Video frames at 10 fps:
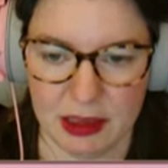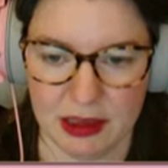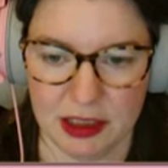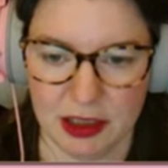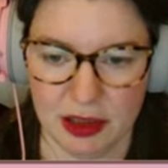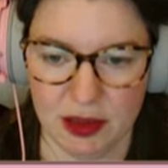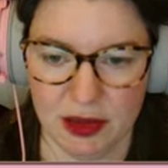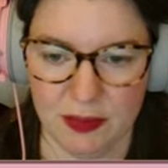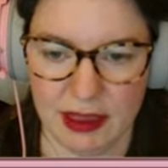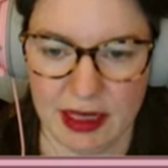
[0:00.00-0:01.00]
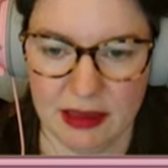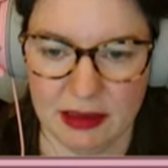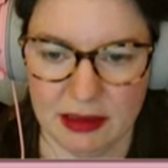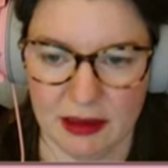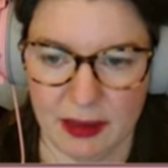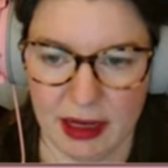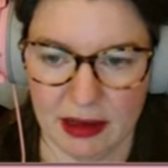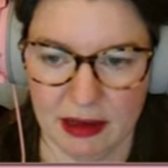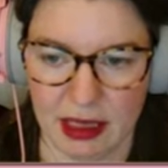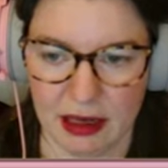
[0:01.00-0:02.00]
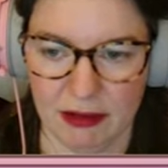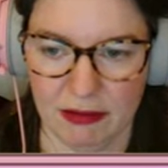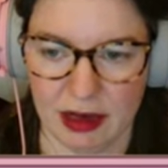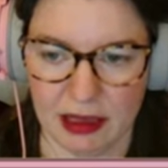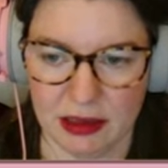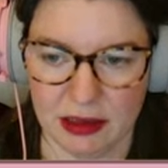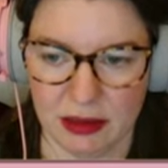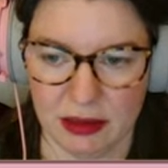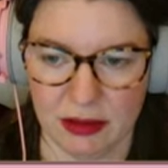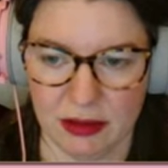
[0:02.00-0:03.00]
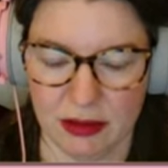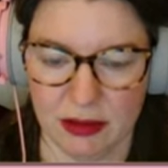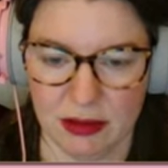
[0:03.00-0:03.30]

To go up against the back here, right? So...